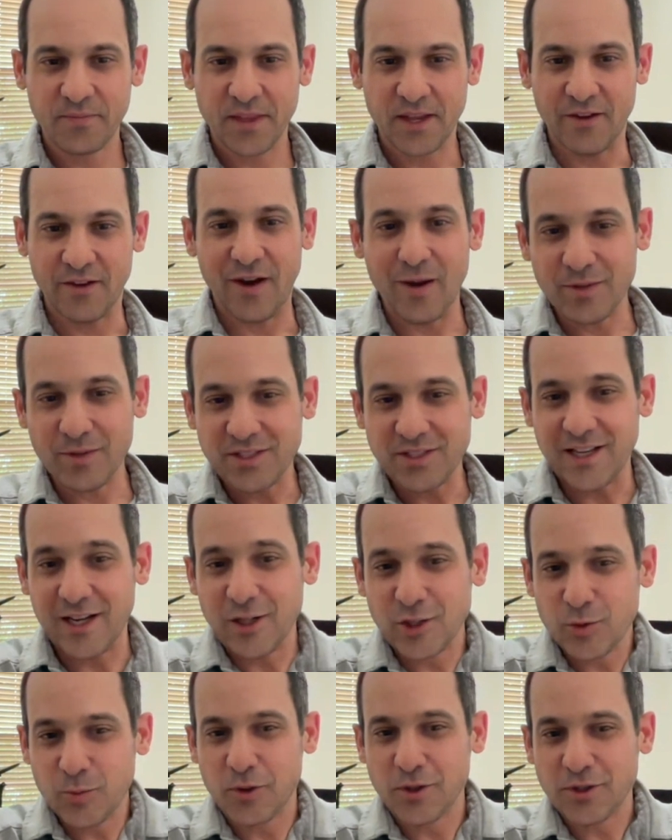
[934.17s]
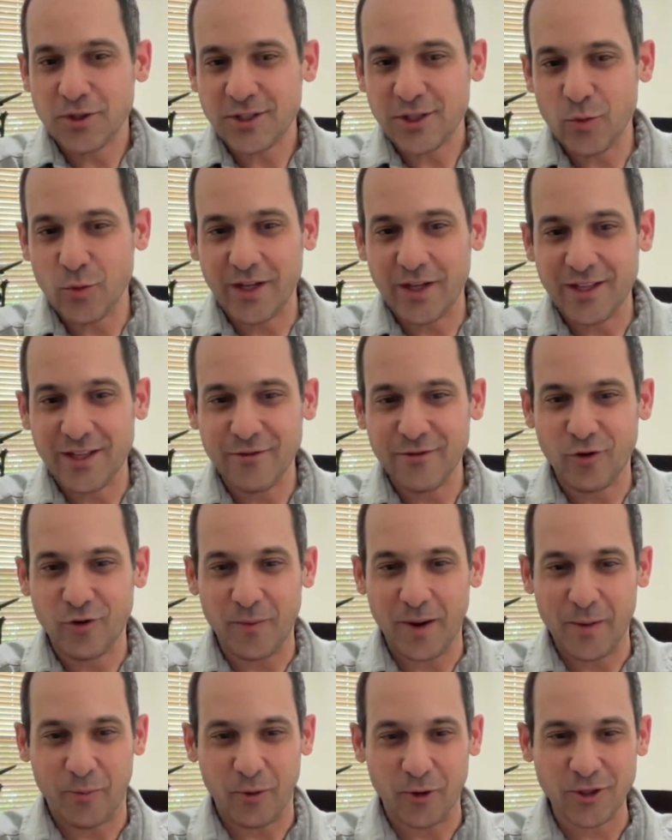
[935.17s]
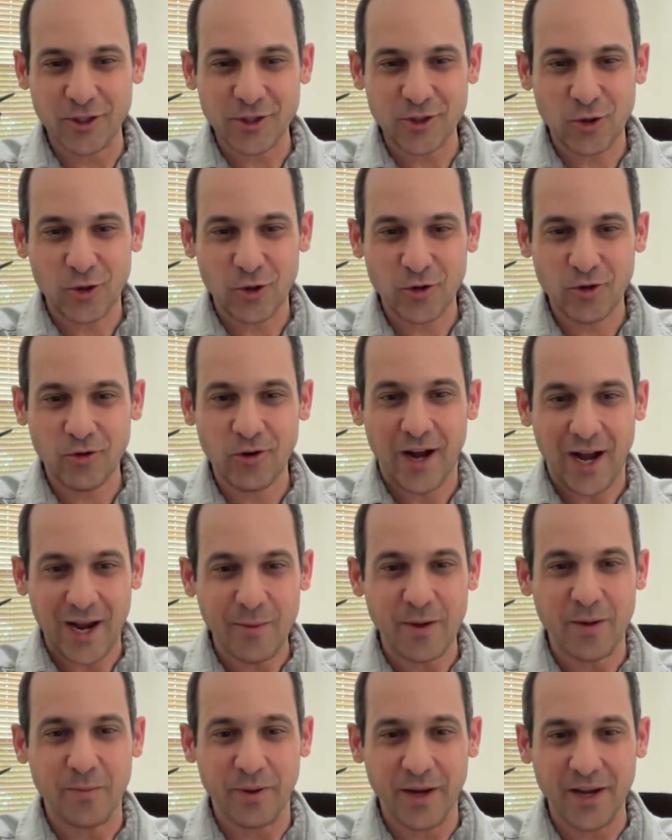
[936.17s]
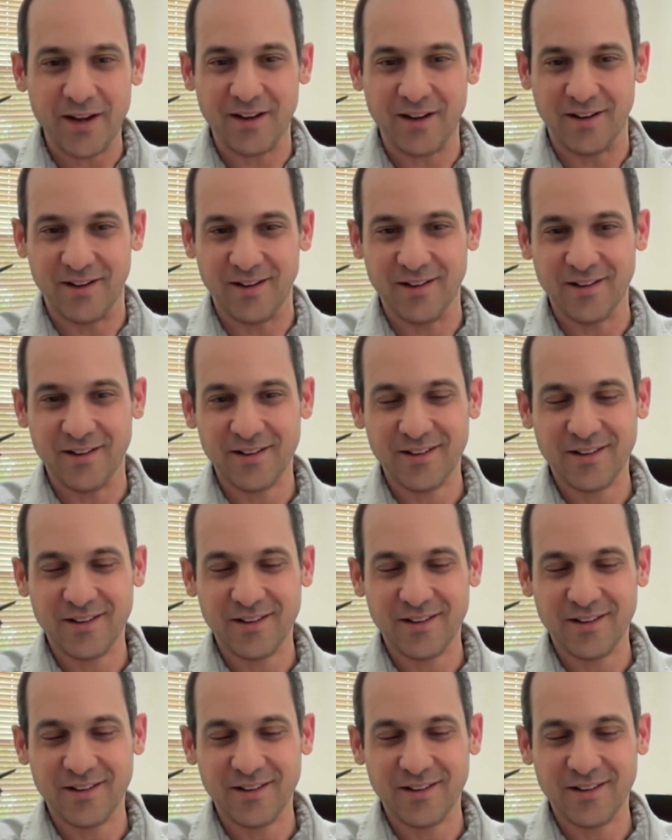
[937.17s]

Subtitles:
If I'm a salesperson waiting for my purchase order, I'm in pain,